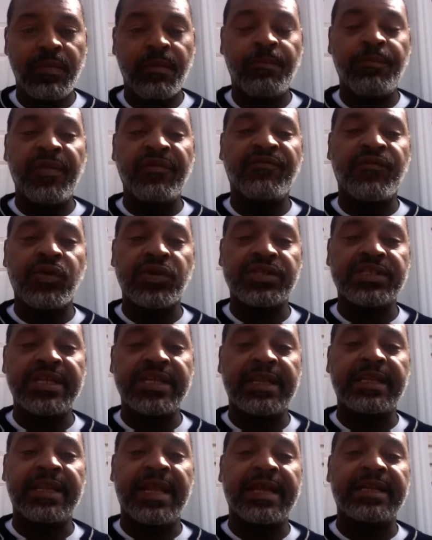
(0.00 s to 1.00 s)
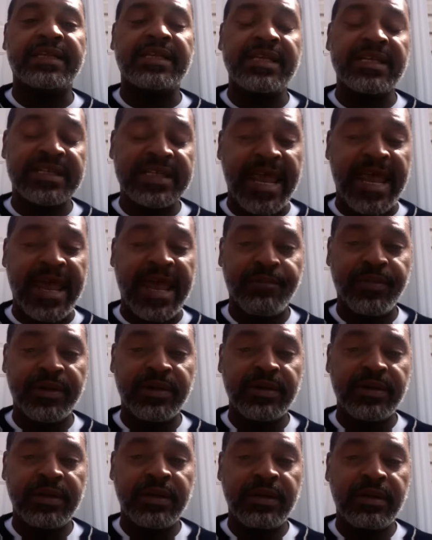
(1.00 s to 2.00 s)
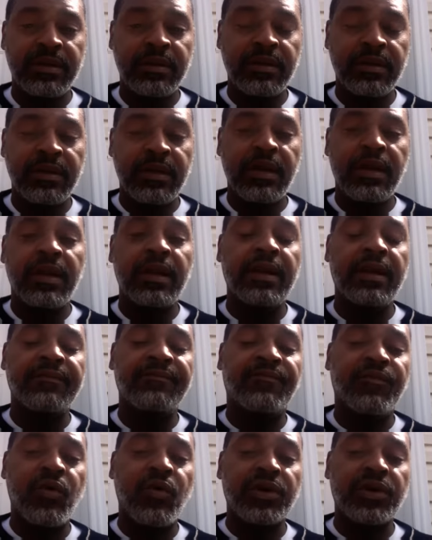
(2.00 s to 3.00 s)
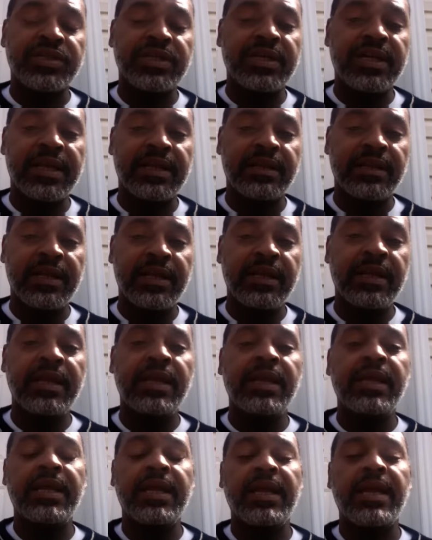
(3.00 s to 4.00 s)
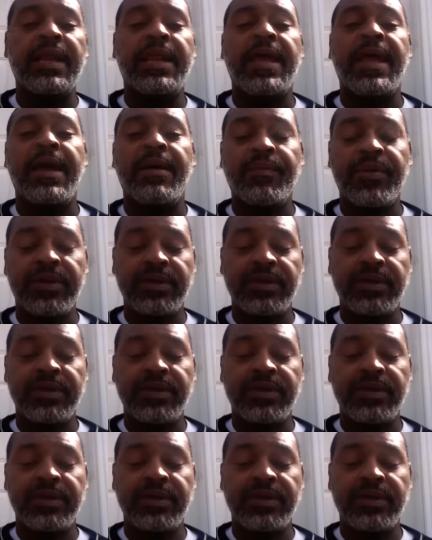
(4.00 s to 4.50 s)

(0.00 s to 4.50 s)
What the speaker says: before something like this happened. And unfortunately, it happened.